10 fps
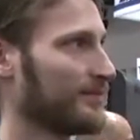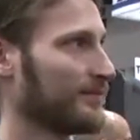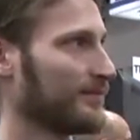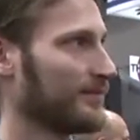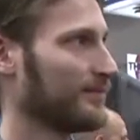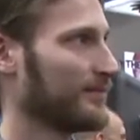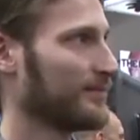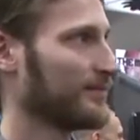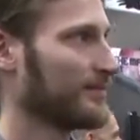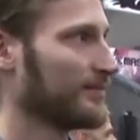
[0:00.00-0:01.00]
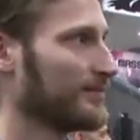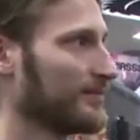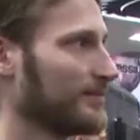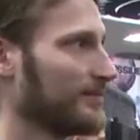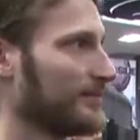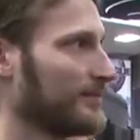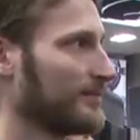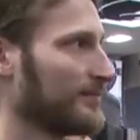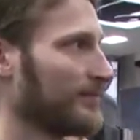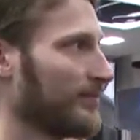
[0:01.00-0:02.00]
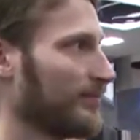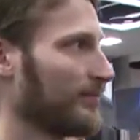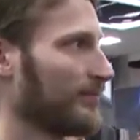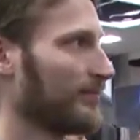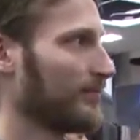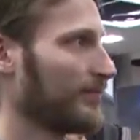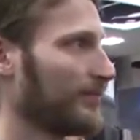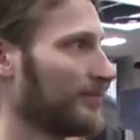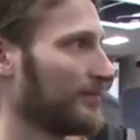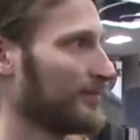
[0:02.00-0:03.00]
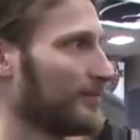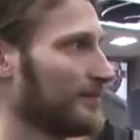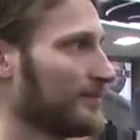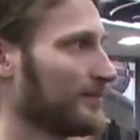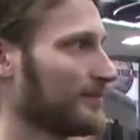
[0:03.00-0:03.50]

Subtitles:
(not speaking)